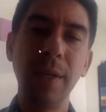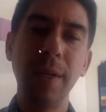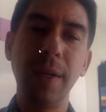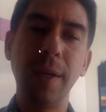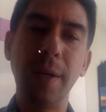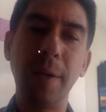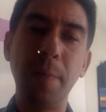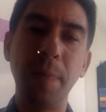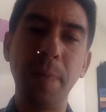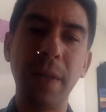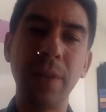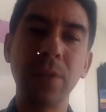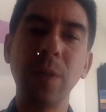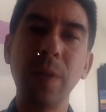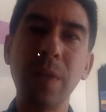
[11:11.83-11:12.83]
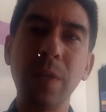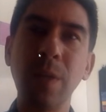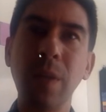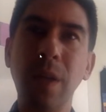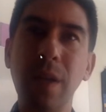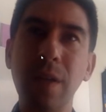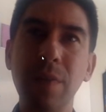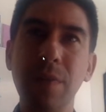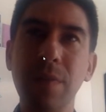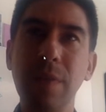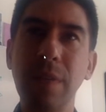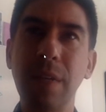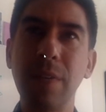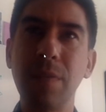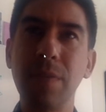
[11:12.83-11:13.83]
And so we do a lot of
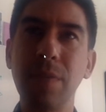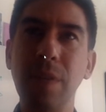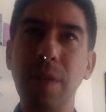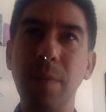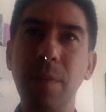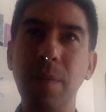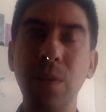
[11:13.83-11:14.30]
kind of